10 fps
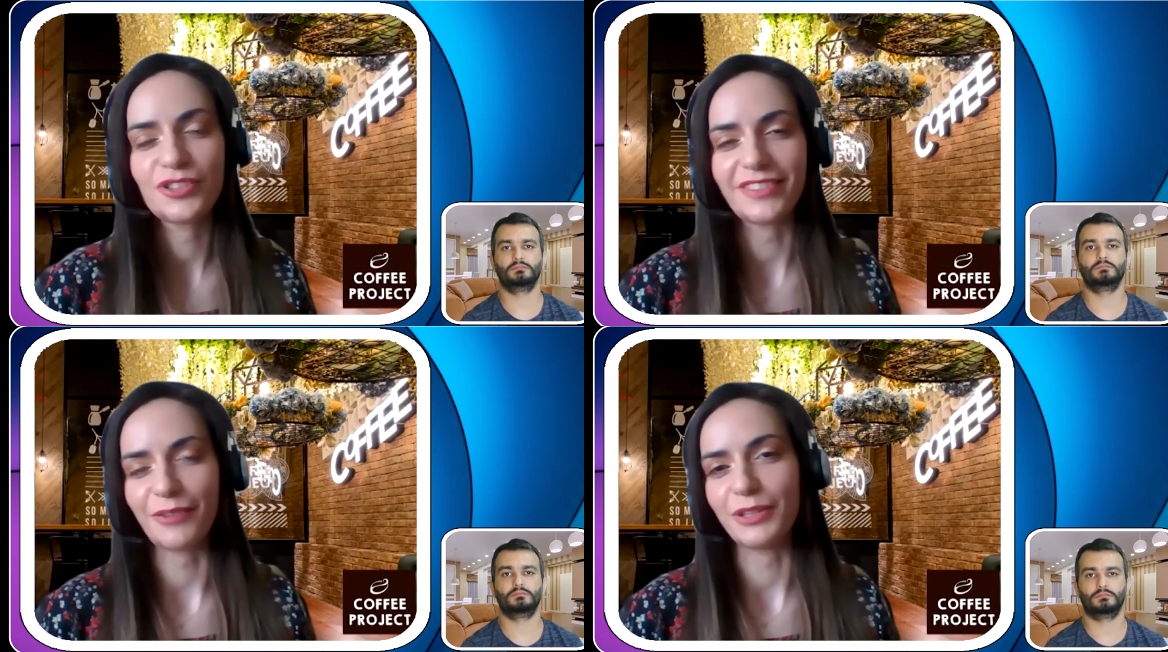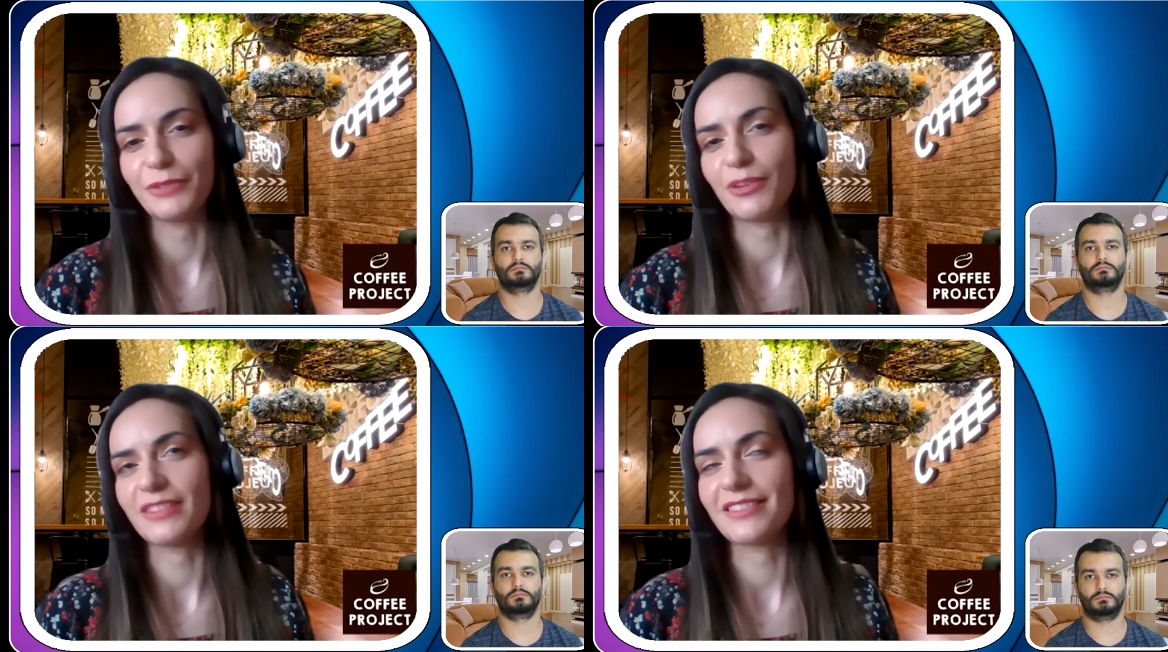Speaker 1: So it
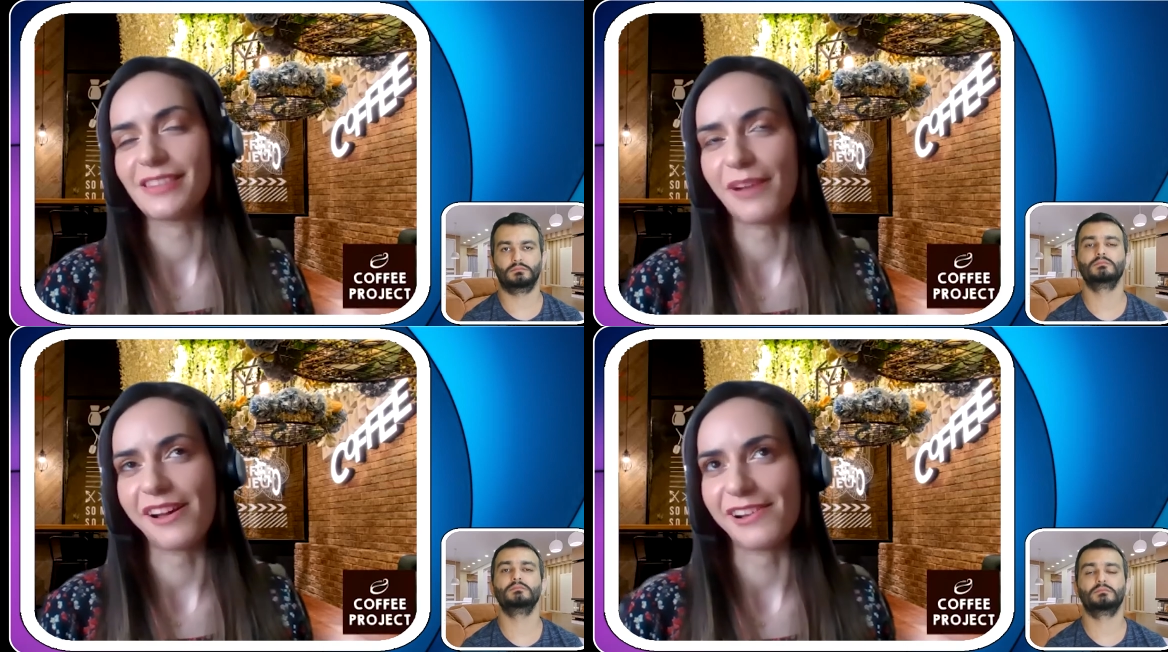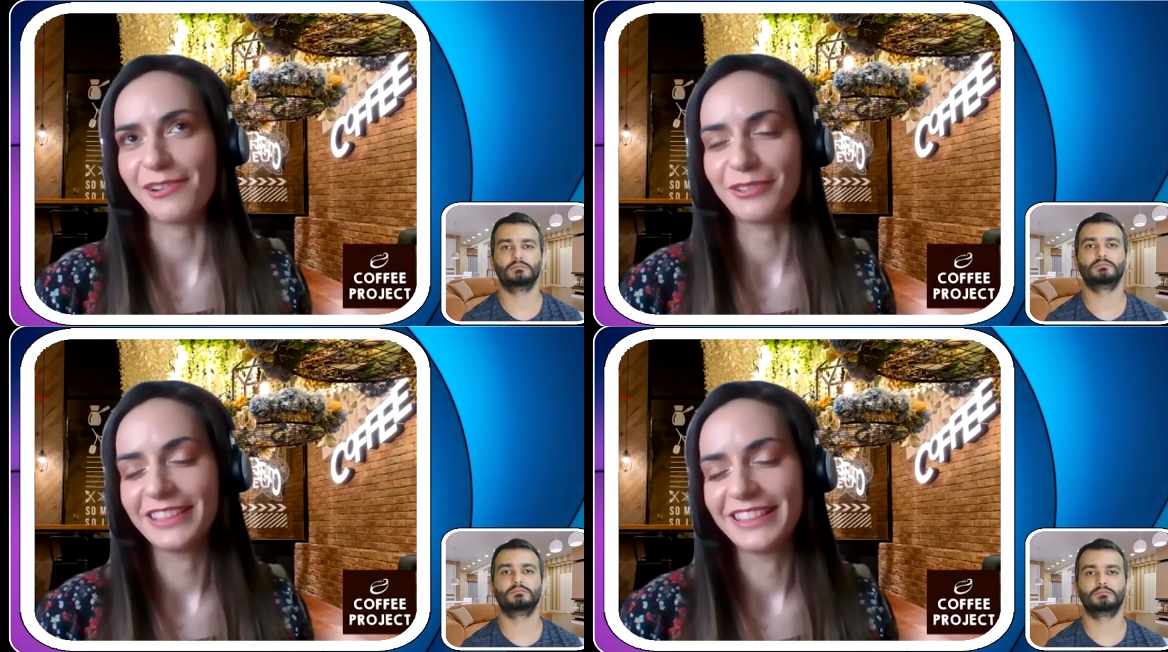was somehow
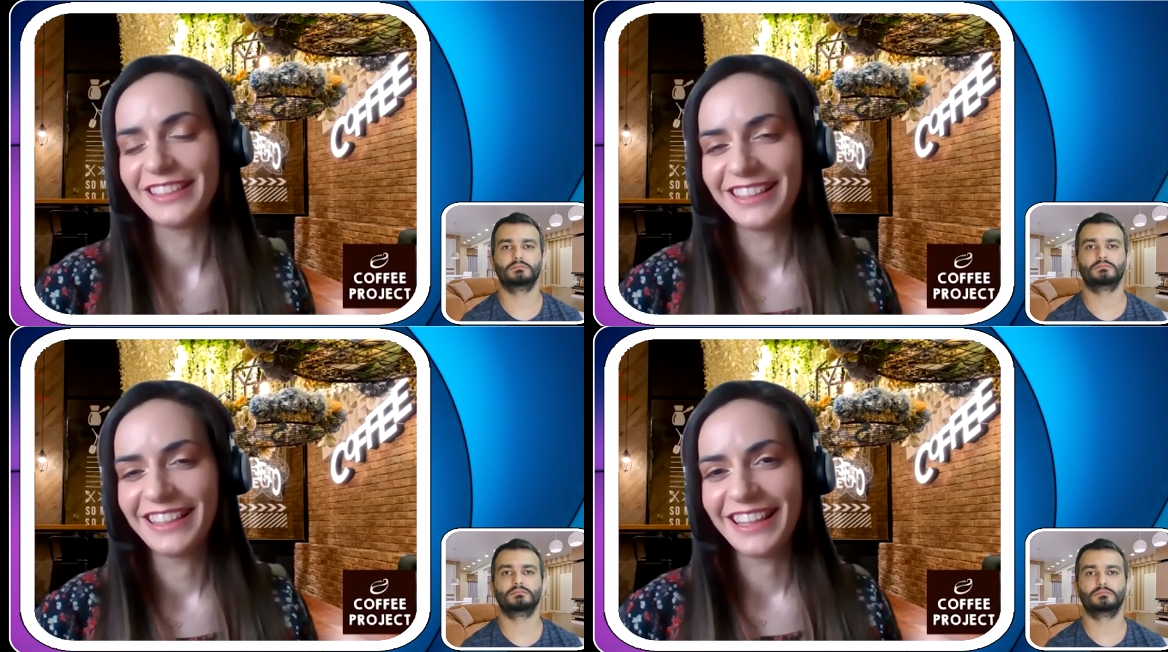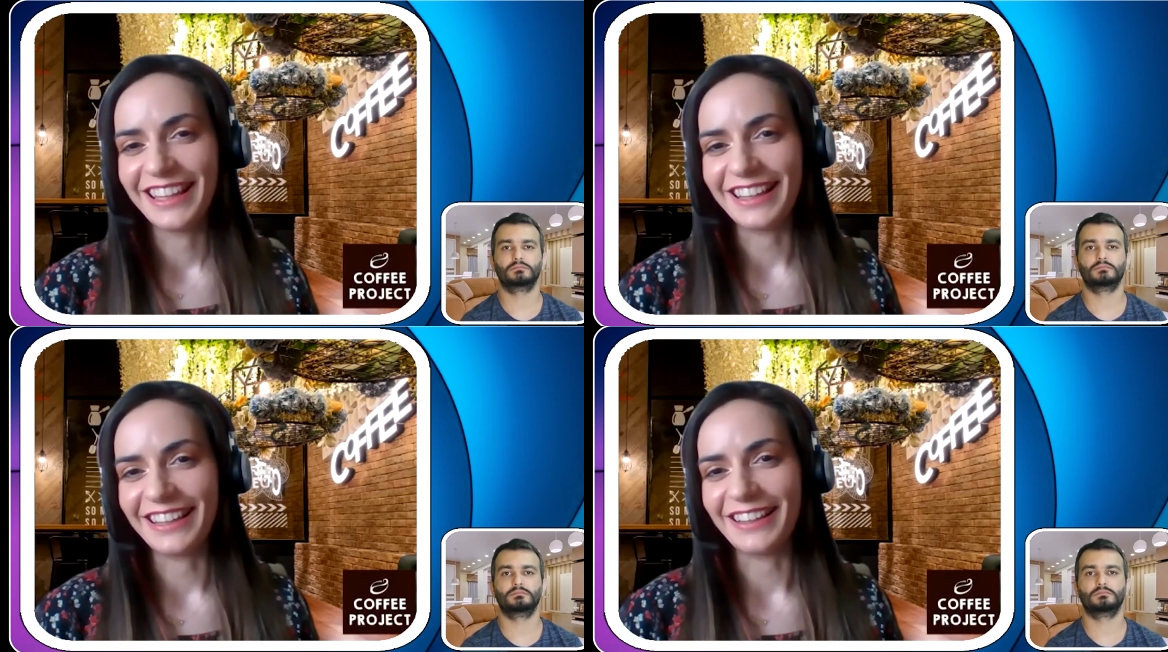
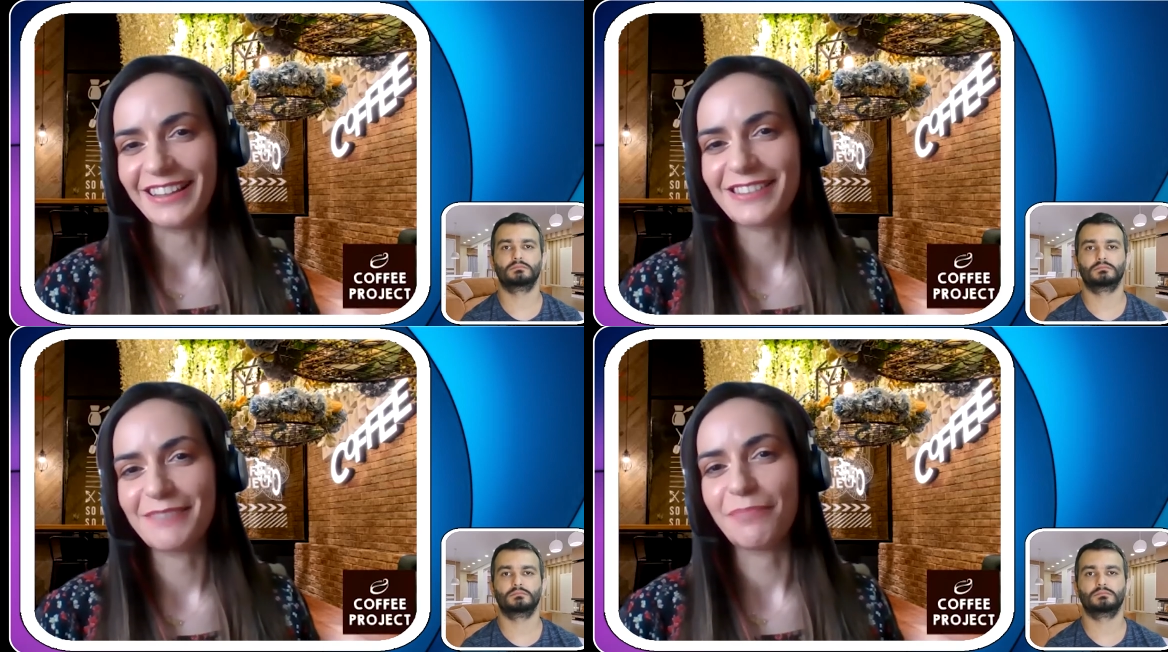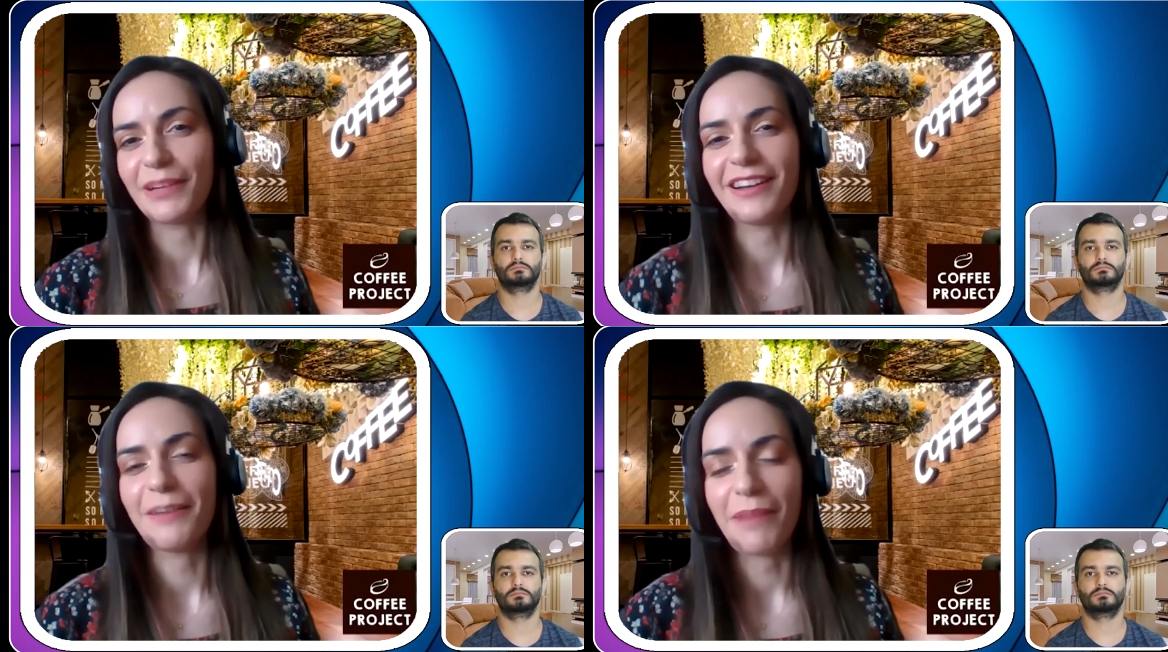uh,
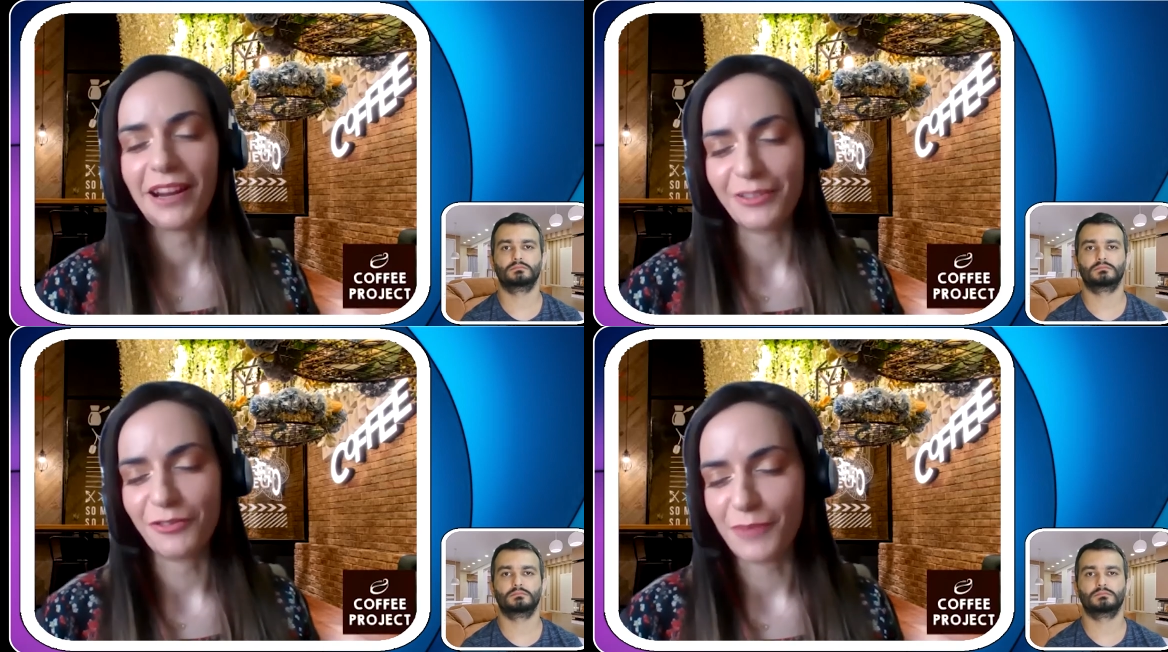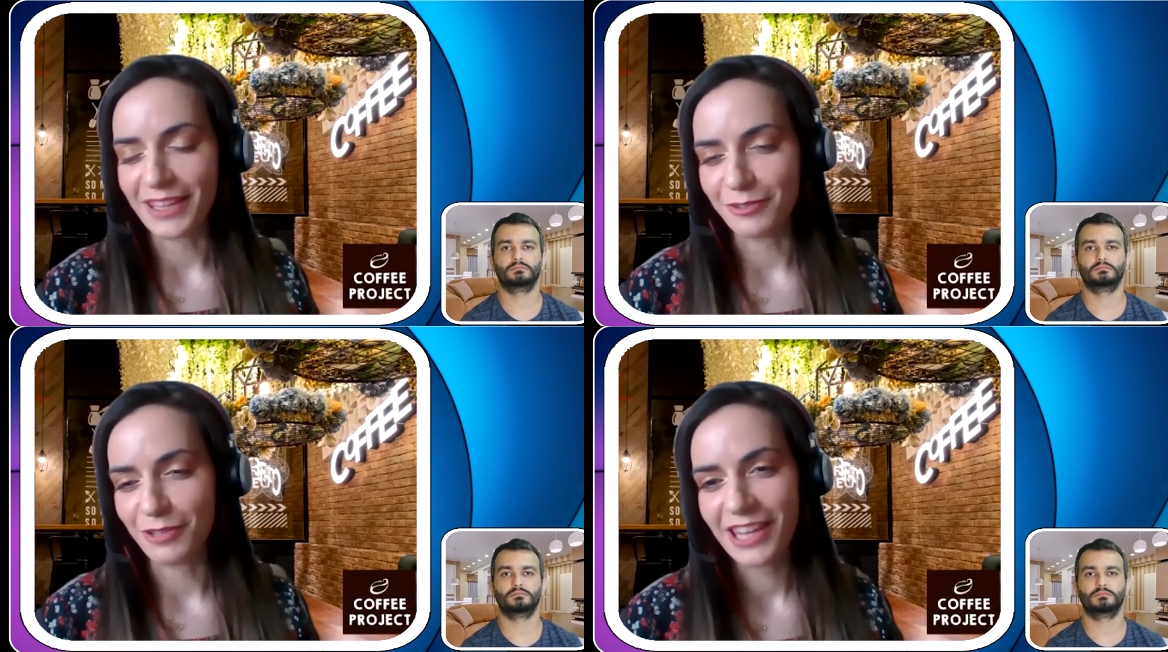a part of my
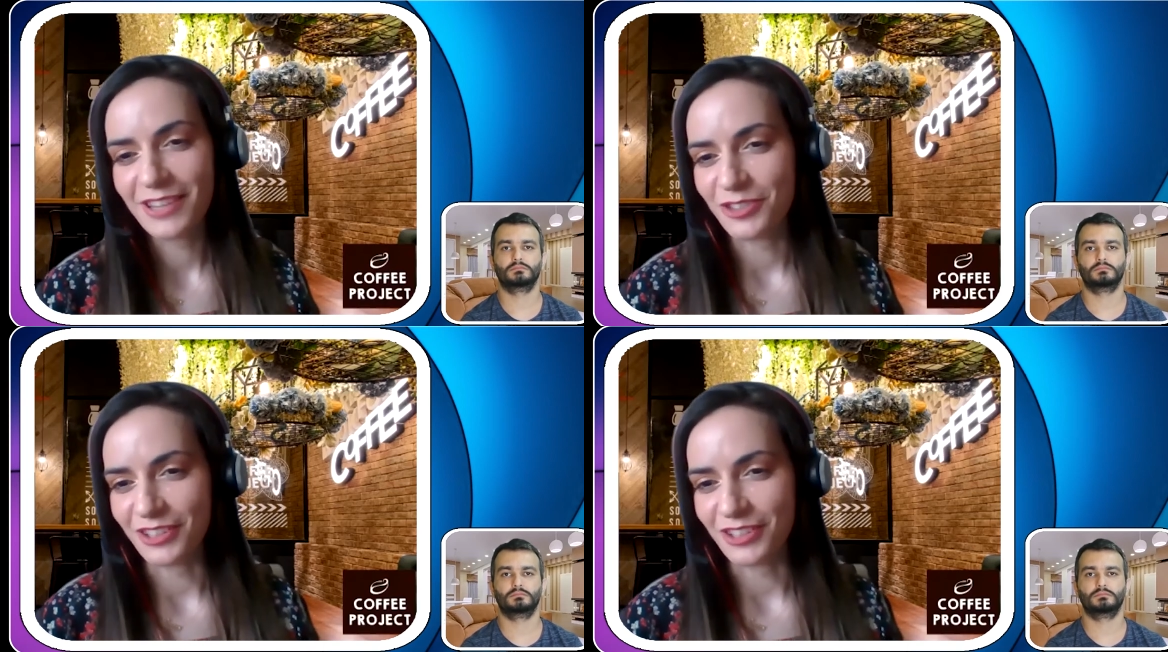education,